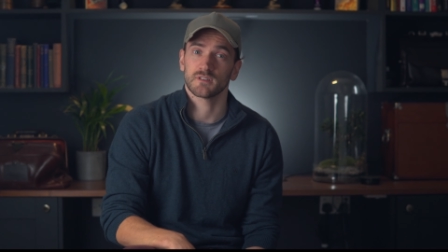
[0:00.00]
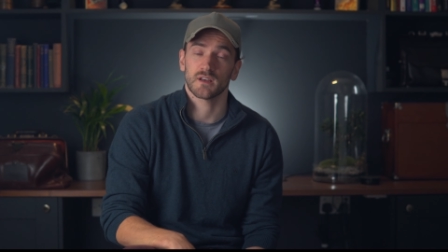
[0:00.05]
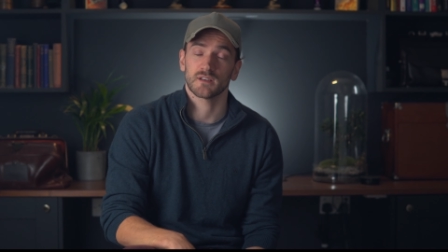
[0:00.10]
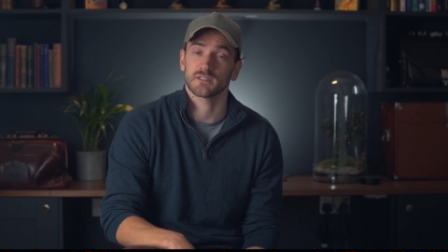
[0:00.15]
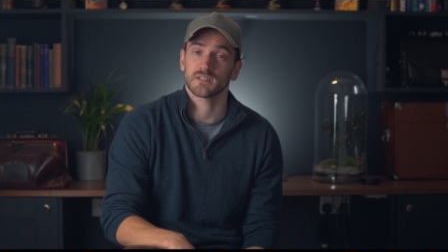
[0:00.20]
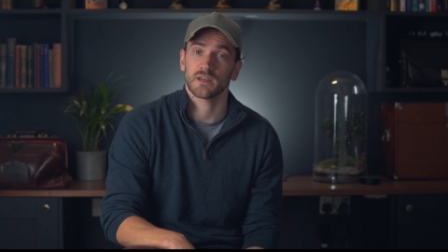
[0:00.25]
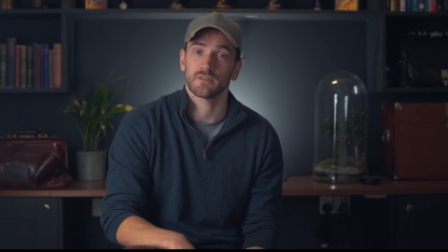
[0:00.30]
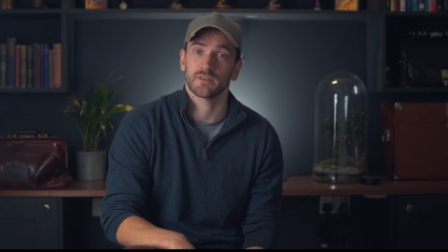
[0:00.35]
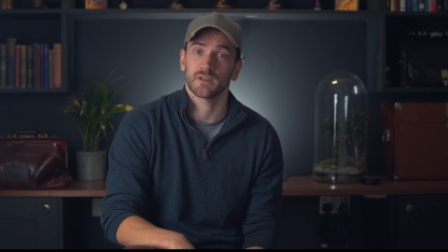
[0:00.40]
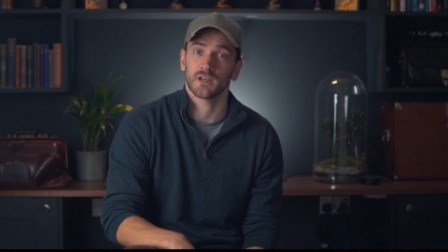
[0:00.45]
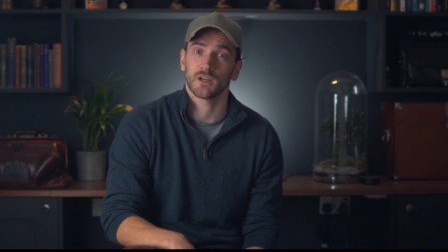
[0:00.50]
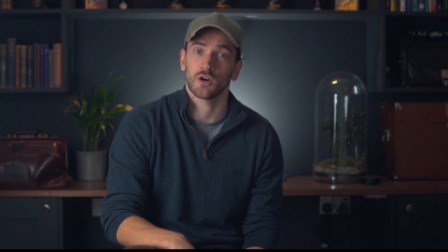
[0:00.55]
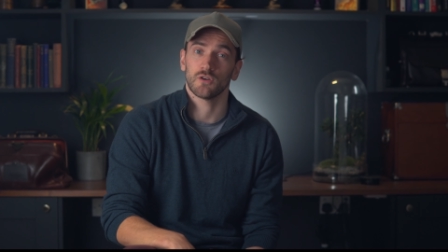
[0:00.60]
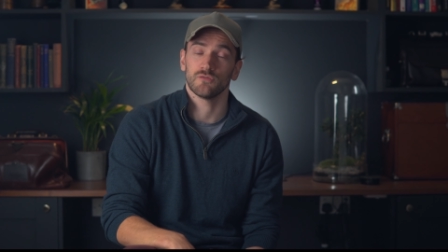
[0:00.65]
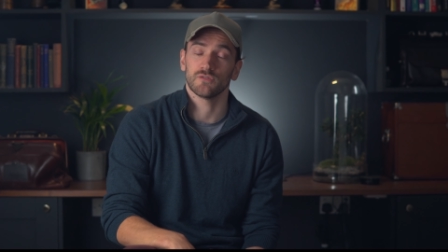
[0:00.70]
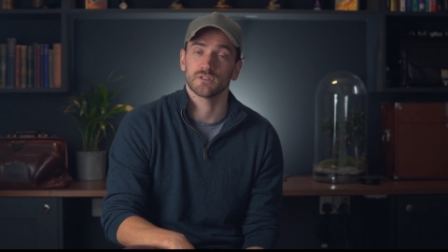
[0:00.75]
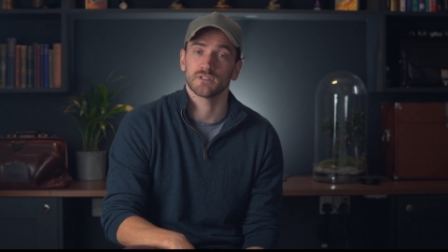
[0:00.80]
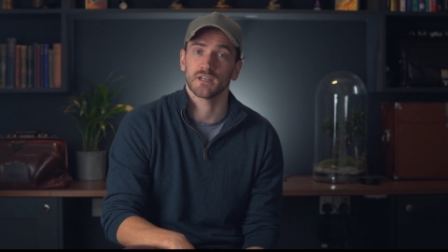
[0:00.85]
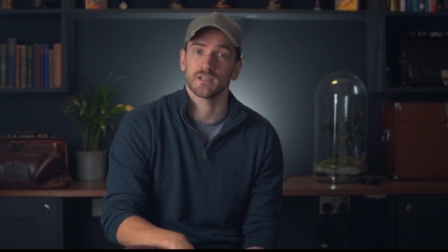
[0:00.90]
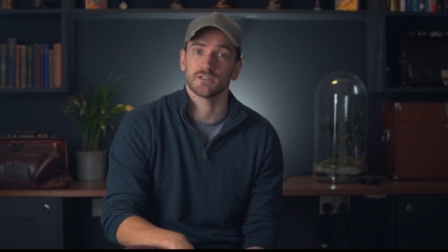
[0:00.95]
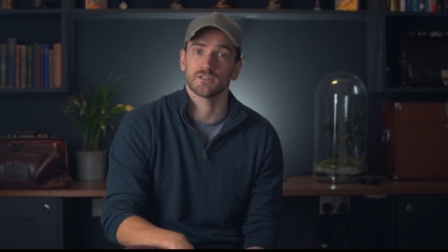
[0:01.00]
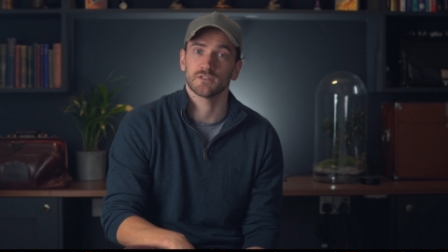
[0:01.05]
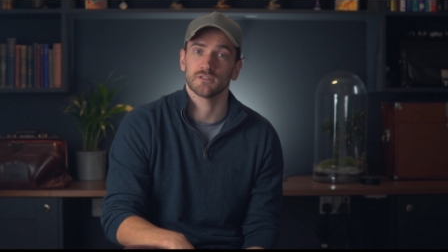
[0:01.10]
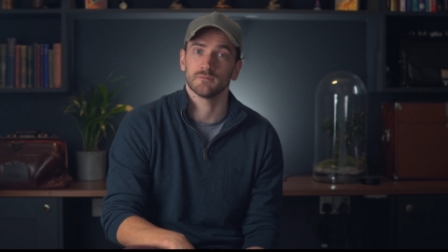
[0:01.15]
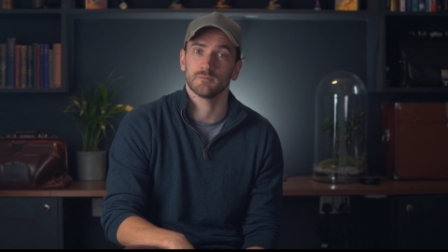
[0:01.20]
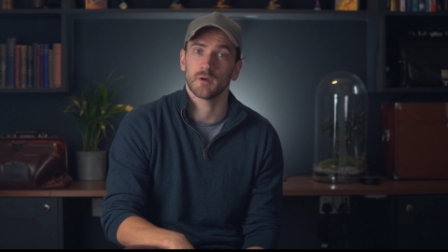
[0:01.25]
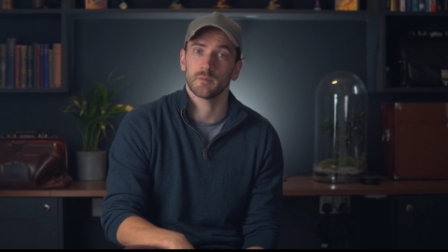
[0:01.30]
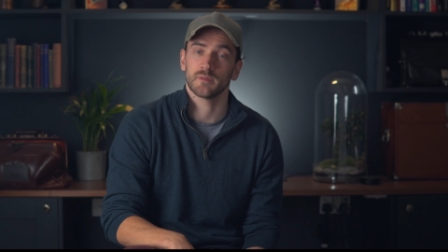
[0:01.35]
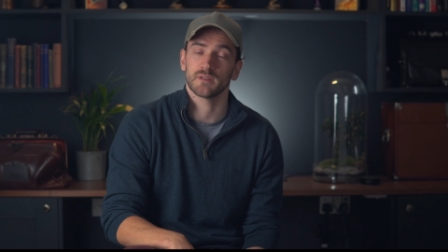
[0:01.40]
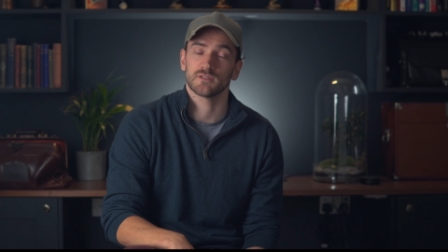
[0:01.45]
us having a
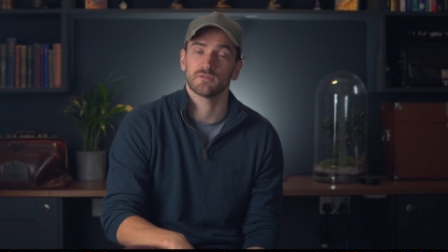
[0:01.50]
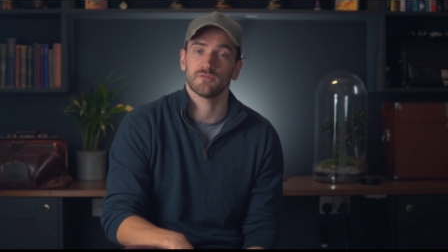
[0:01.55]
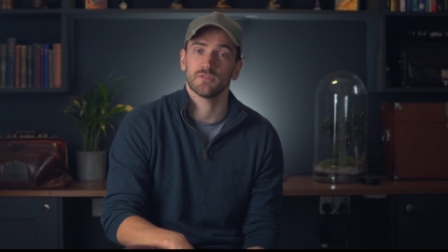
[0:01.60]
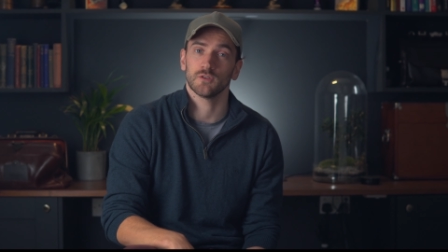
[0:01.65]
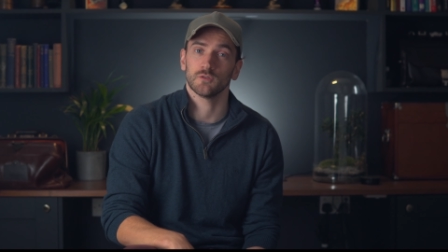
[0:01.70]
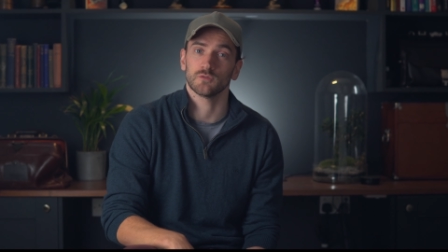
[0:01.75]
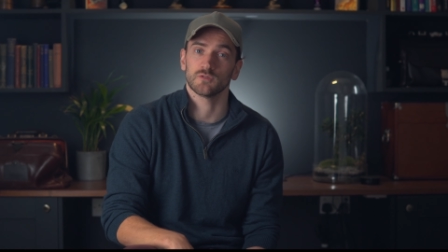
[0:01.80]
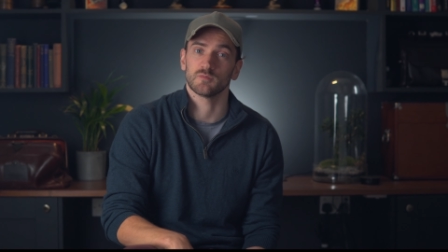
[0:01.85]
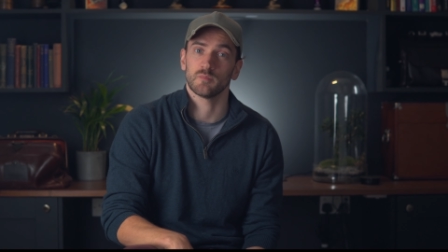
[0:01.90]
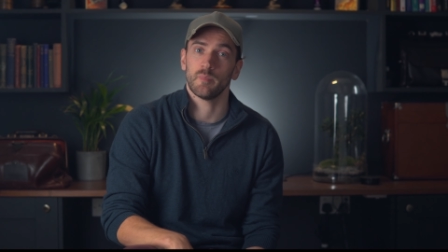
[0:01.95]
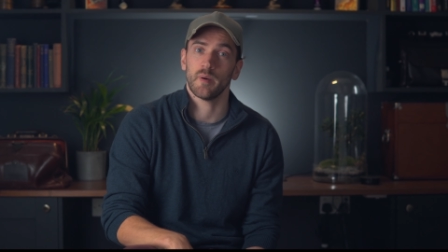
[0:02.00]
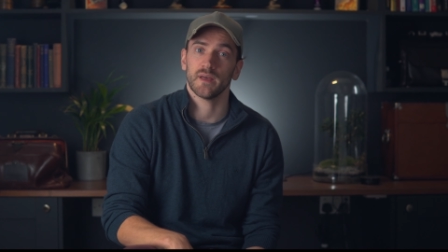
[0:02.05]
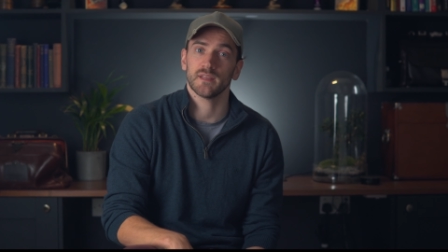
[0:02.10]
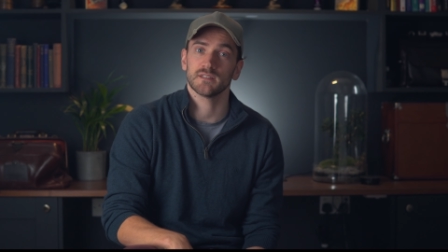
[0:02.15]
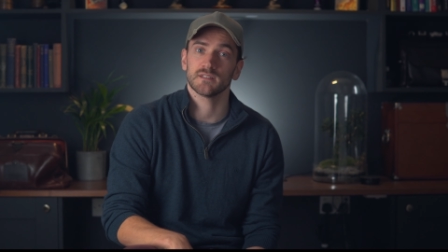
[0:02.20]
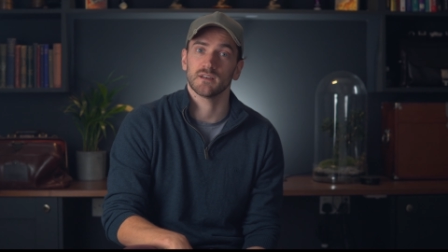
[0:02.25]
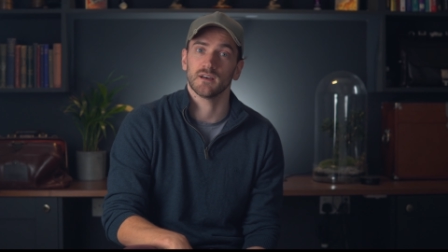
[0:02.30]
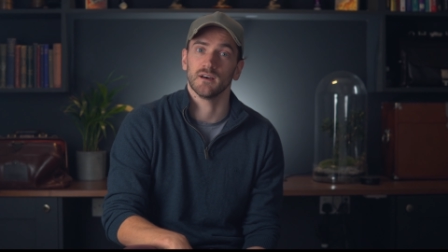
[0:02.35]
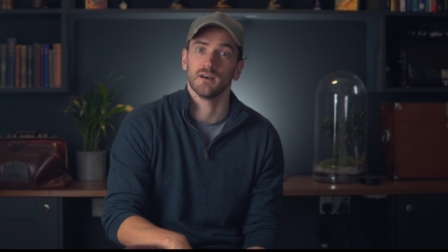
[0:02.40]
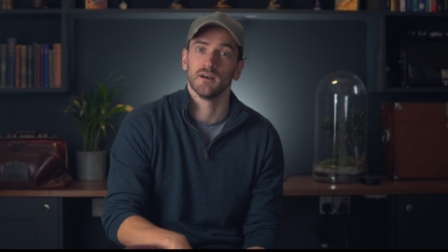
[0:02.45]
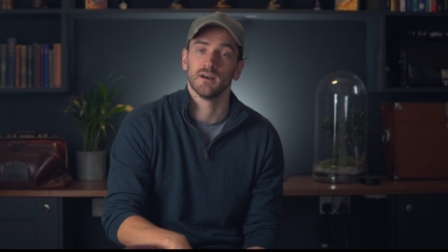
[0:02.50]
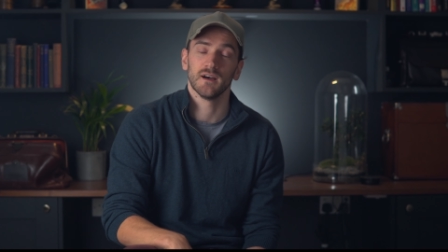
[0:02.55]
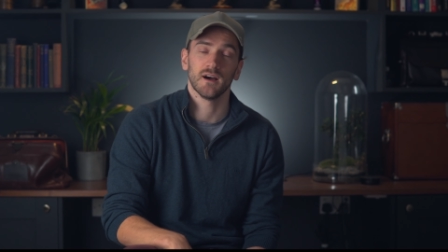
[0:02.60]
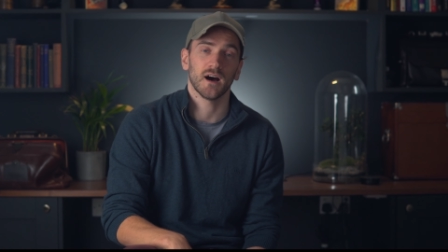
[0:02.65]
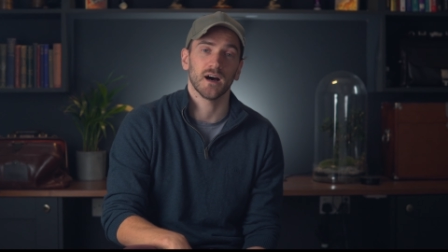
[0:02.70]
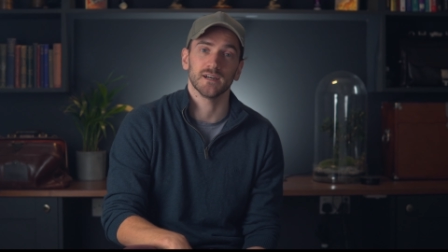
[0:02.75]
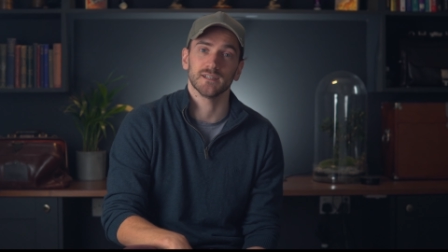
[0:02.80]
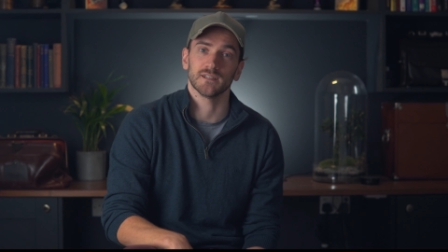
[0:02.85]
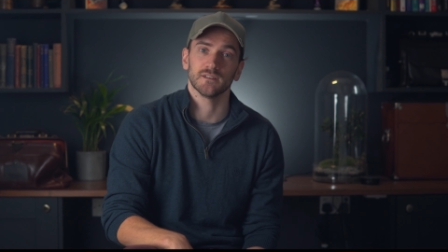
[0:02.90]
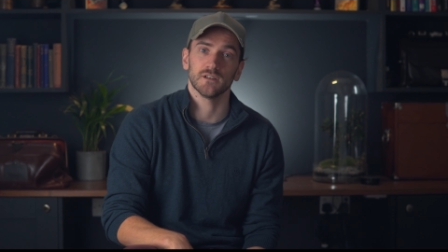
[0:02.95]
conversation. Maybe this feels better.
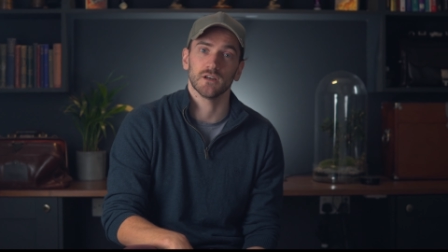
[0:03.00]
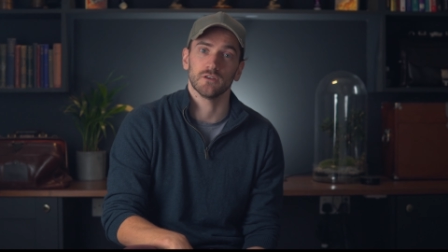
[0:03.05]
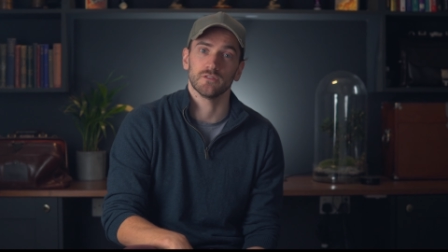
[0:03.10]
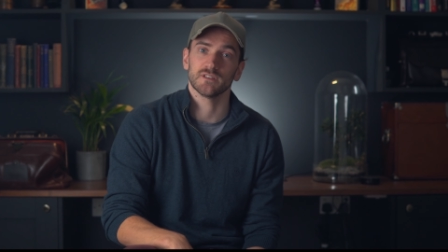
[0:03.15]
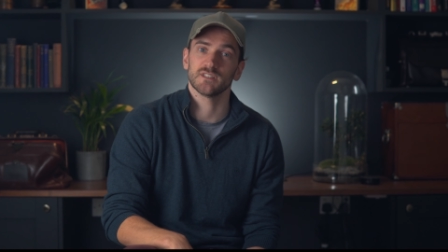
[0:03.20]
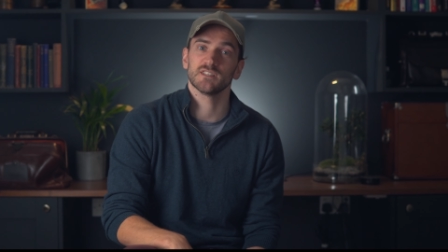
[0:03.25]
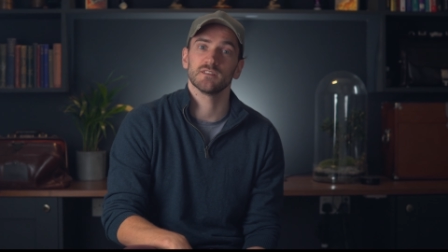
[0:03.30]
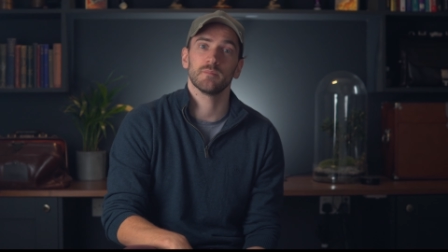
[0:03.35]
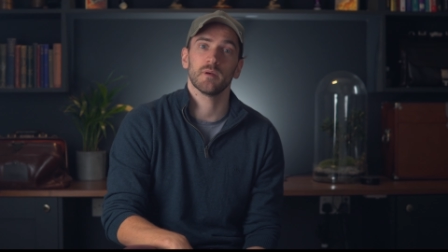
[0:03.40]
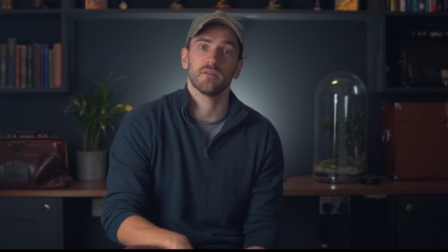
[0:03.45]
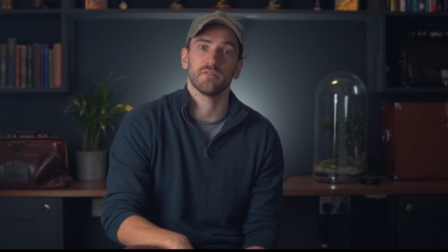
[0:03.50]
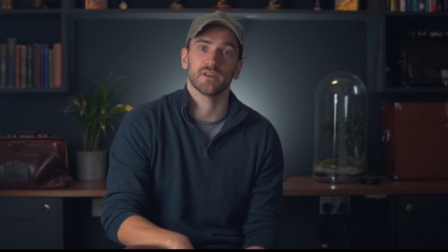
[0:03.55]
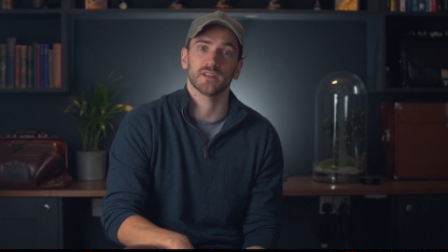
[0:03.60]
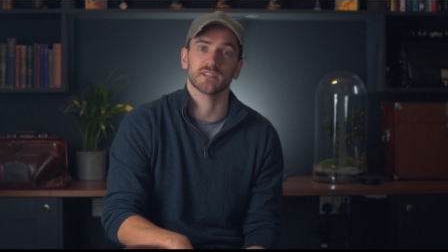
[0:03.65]
I don't know. This is a bit of an